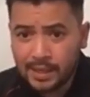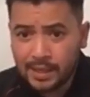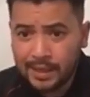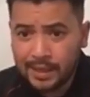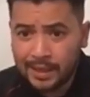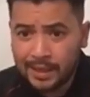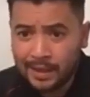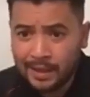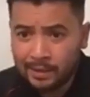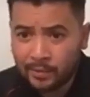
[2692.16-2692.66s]

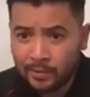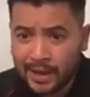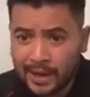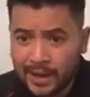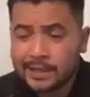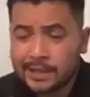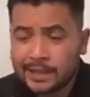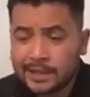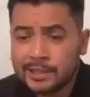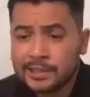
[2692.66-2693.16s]
and
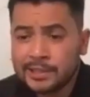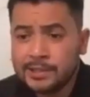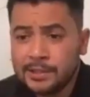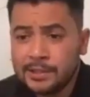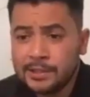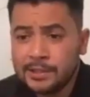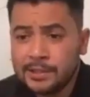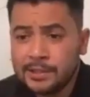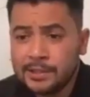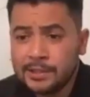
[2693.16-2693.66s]
reaction,
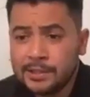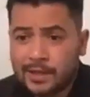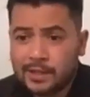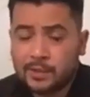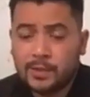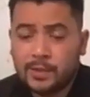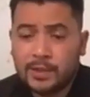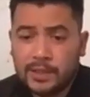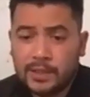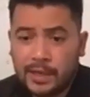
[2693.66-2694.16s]
that's
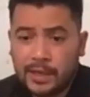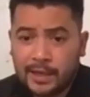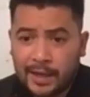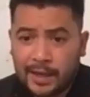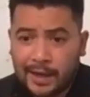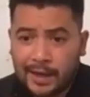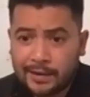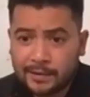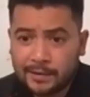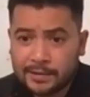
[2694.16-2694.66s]
when you get
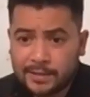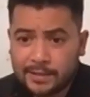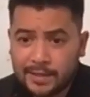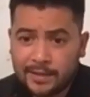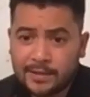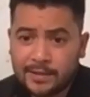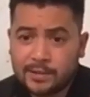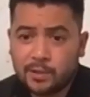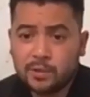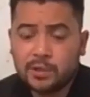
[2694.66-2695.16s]
chaos. Now,
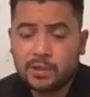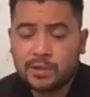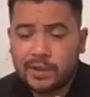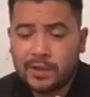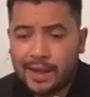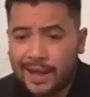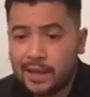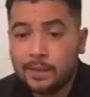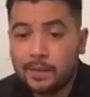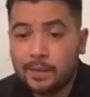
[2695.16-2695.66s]
there's also
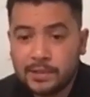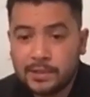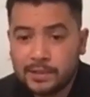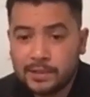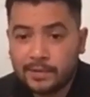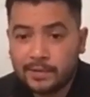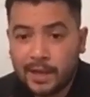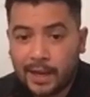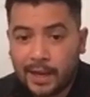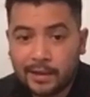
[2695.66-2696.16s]
elements
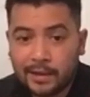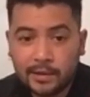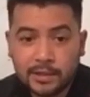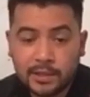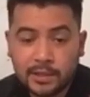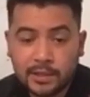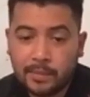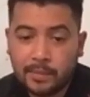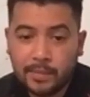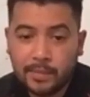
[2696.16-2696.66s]
of chaos.
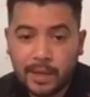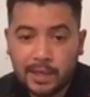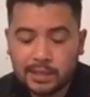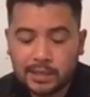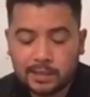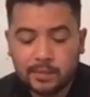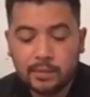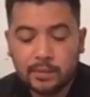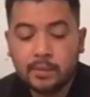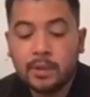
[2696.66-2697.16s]
So in
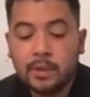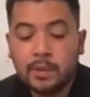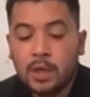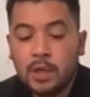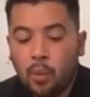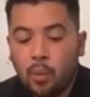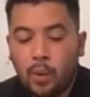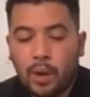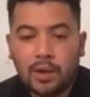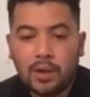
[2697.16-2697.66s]
basketball,
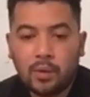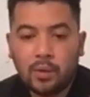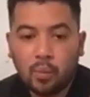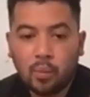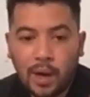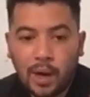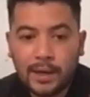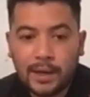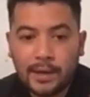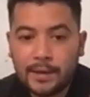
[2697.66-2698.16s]

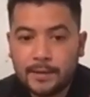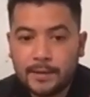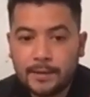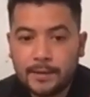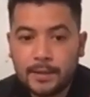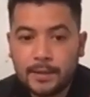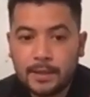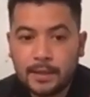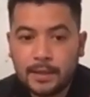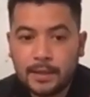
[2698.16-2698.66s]
one-on-one
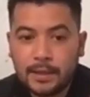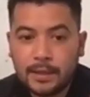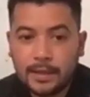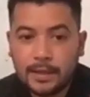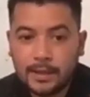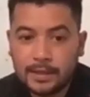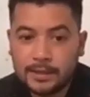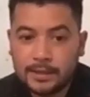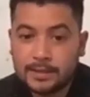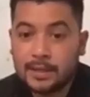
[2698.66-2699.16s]

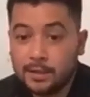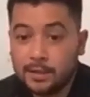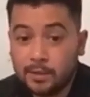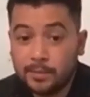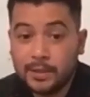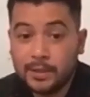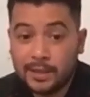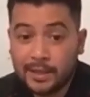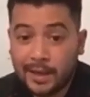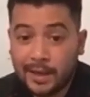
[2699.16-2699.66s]
is a little
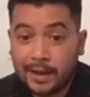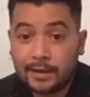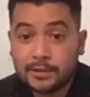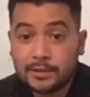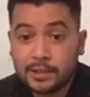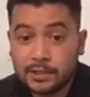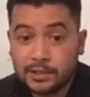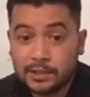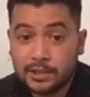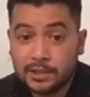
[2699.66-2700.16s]
bit of
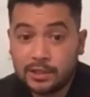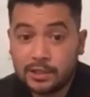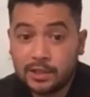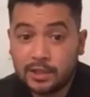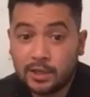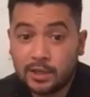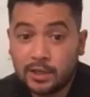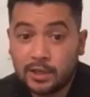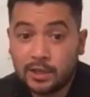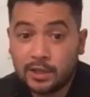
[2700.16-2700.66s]
chaos because you don't know
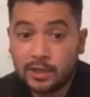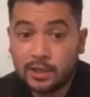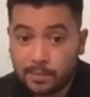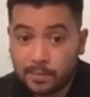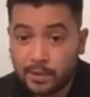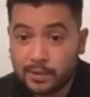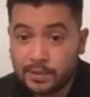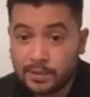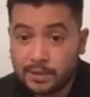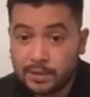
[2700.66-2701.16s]
what the other
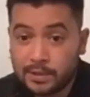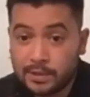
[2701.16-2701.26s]
person is